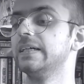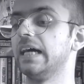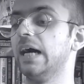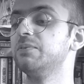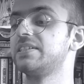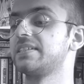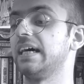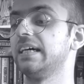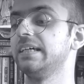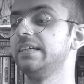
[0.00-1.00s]

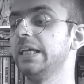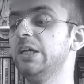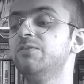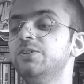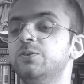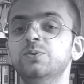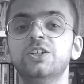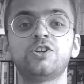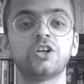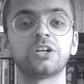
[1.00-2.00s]
Outside, even through the
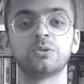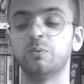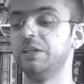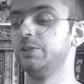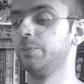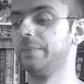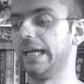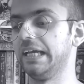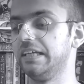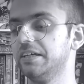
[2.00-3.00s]
shut window
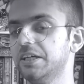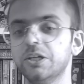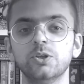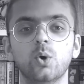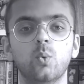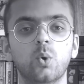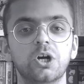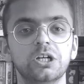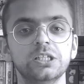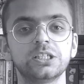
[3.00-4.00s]
pane, the
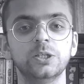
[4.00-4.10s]
world